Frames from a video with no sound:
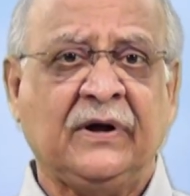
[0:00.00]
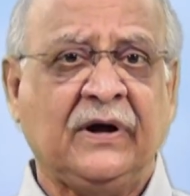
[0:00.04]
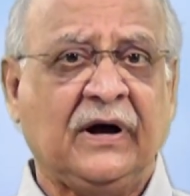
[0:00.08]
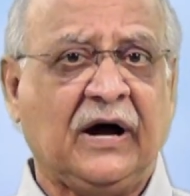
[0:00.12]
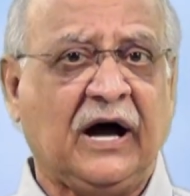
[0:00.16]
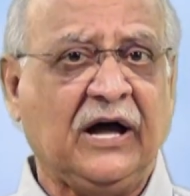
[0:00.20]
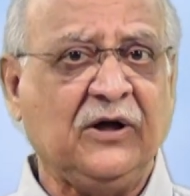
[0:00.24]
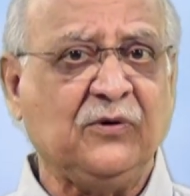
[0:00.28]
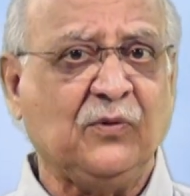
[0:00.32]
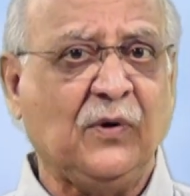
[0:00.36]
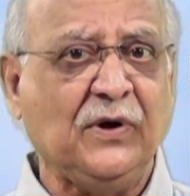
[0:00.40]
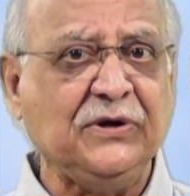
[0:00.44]

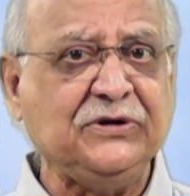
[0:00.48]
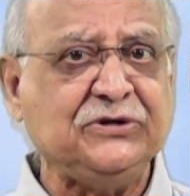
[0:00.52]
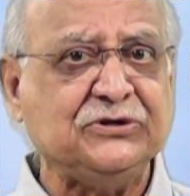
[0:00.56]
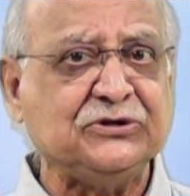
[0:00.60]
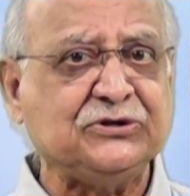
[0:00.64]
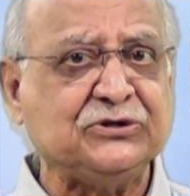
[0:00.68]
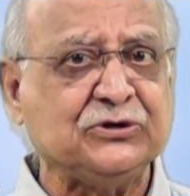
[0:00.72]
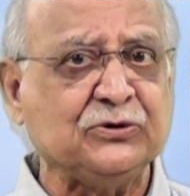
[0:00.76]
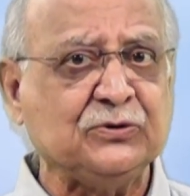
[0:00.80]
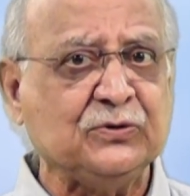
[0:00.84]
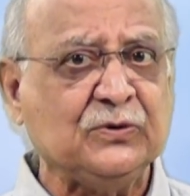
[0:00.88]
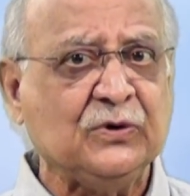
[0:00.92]
I want you
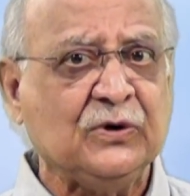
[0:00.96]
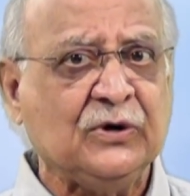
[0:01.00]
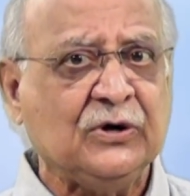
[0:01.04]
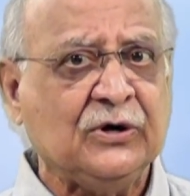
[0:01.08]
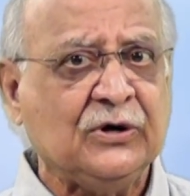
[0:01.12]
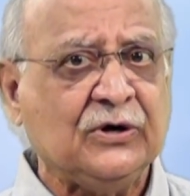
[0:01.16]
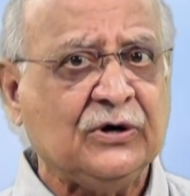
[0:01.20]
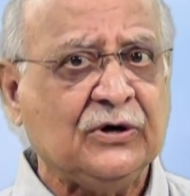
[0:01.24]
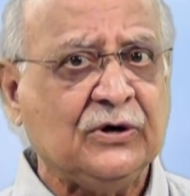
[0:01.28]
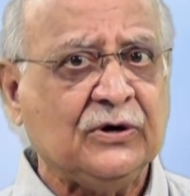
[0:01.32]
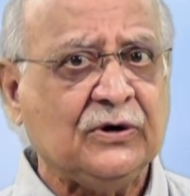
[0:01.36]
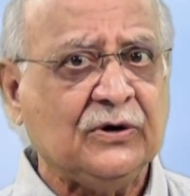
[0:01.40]
to
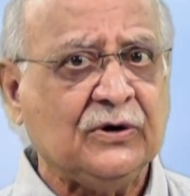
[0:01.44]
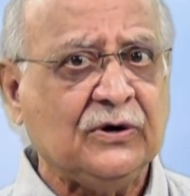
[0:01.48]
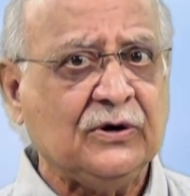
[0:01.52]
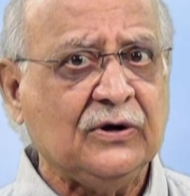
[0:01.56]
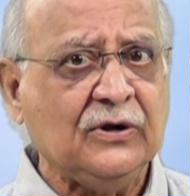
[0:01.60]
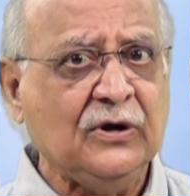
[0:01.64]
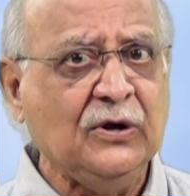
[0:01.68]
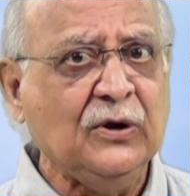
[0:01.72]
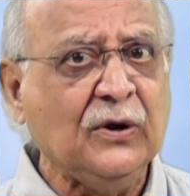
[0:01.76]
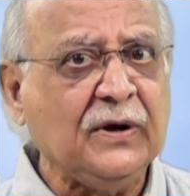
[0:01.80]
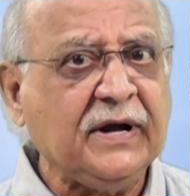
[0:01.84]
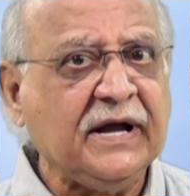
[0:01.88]

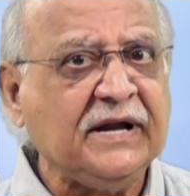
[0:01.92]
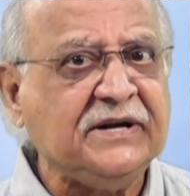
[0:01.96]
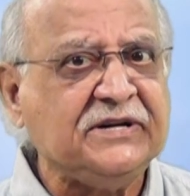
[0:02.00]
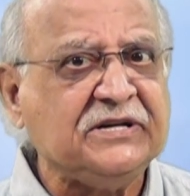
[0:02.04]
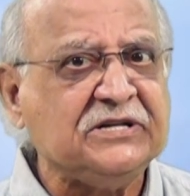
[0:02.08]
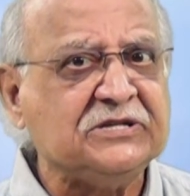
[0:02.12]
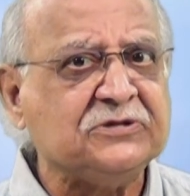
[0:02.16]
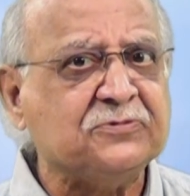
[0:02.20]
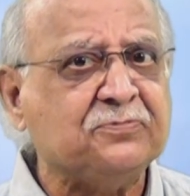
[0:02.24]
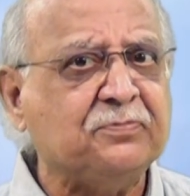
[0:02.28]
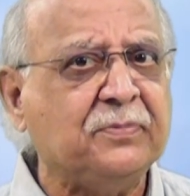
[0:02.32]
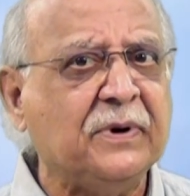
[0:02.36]
look at
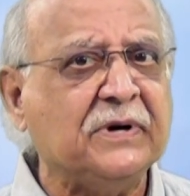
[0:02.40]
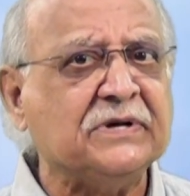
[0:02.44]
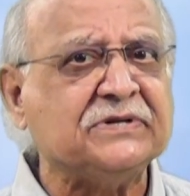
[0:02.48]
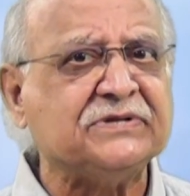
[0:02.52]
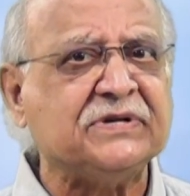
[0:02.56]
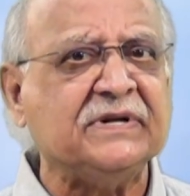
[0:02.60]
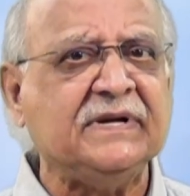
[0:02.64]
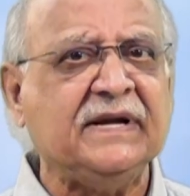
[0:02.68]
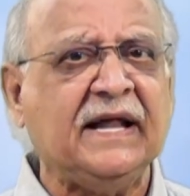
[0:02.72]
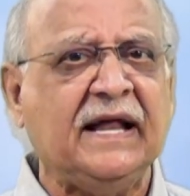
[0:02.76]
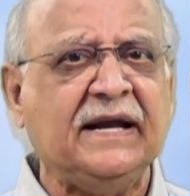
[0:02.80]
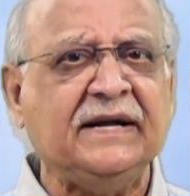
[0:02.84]
his
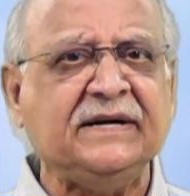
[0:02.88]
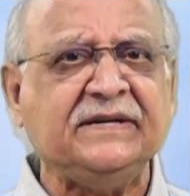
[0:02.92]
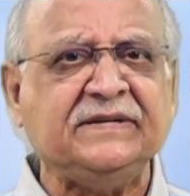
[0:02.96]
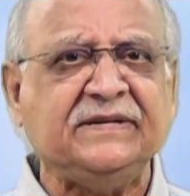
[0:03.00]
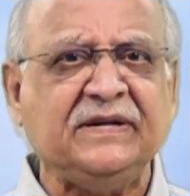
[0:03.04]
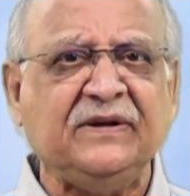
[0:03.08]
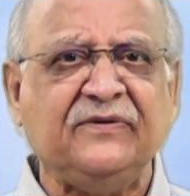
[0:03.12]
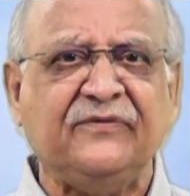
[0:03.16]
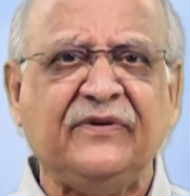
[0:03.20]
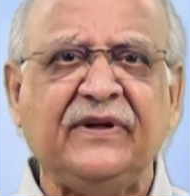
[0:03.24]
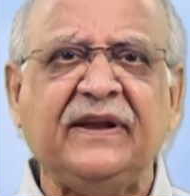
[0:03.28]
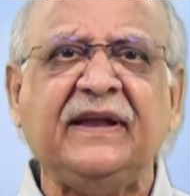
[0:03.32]

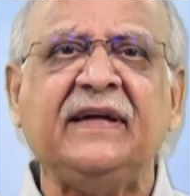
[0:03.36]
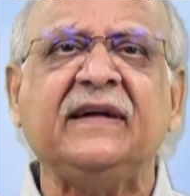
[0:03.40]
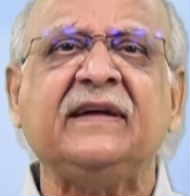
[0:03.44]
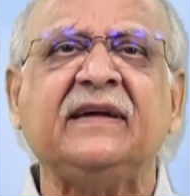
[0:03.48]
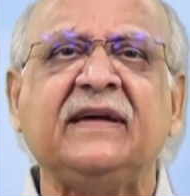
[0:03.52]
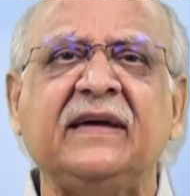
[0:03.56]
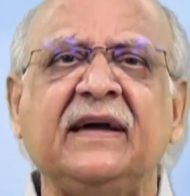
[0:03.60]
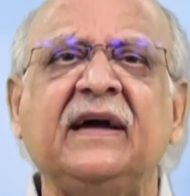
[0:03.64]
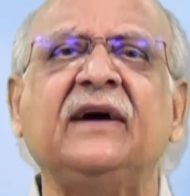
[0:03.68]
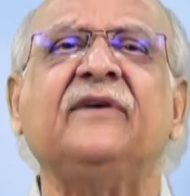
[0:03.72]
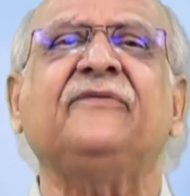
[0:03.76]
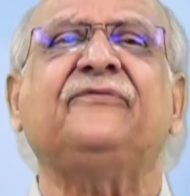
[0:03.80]
personality very
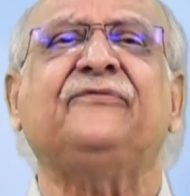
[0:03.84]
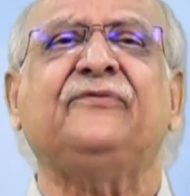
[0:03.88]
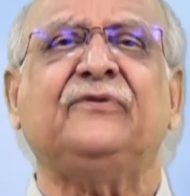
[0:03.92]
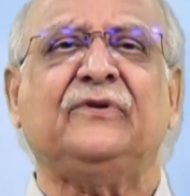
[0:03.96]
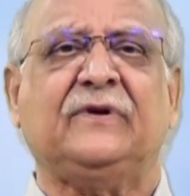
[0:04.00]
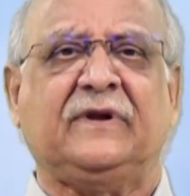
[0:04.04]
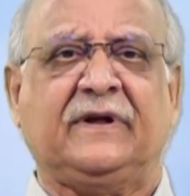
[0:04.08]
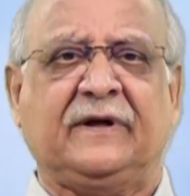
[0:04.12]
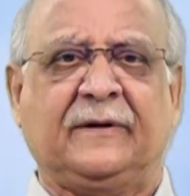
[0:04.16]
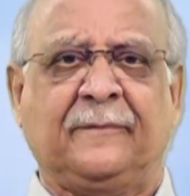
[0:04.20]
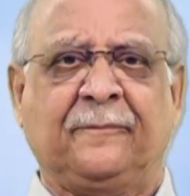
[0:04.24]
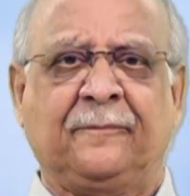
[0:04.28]

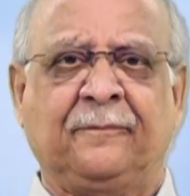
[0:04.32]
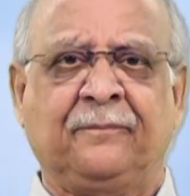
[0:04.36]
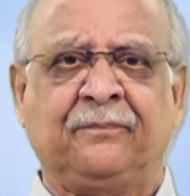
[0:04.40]
carefully.